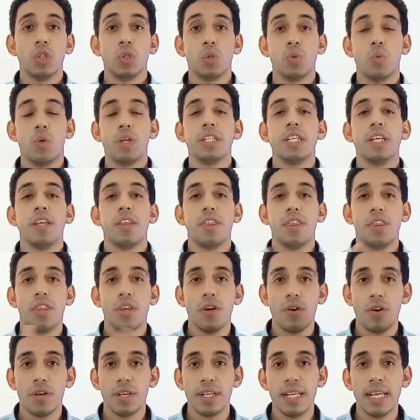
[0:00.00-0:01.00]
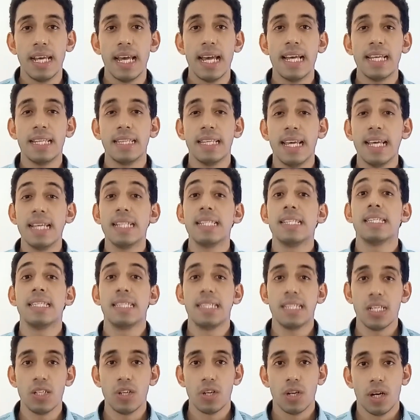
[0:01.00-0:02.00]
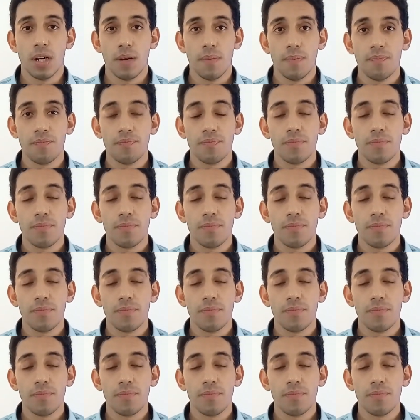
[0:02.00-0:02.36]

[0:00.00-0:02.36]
twenty thirty, and et cetera.